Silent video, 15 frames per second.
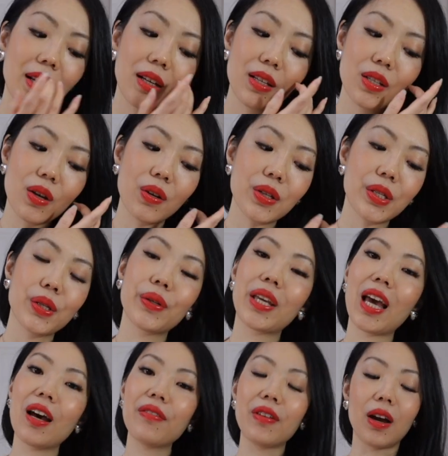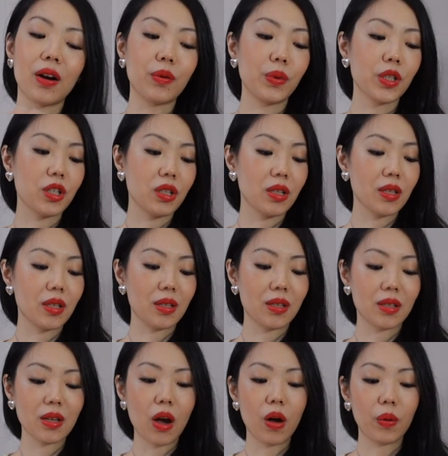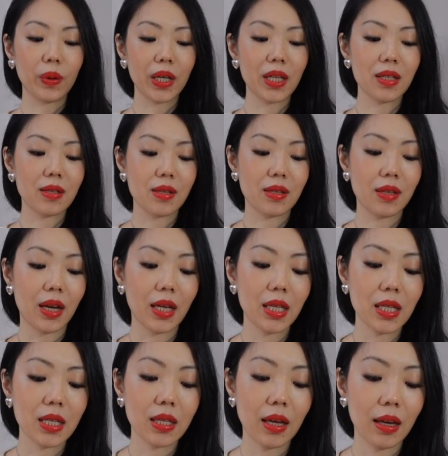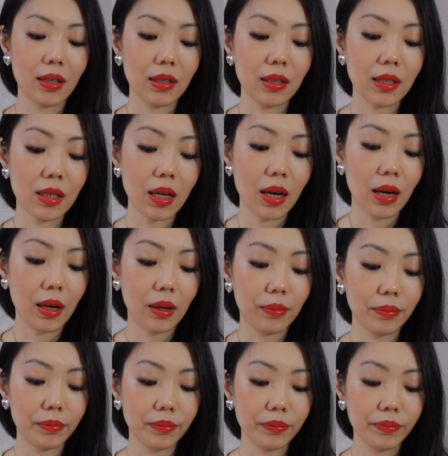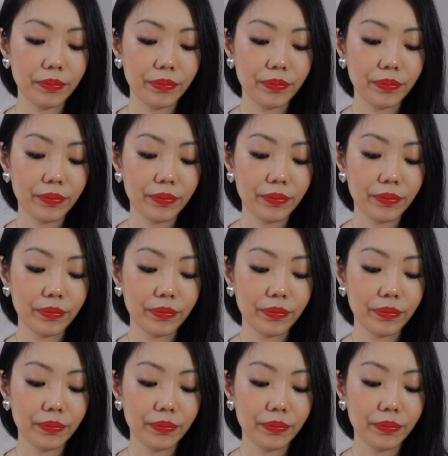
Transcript: it is also caviar, which is always nice and um,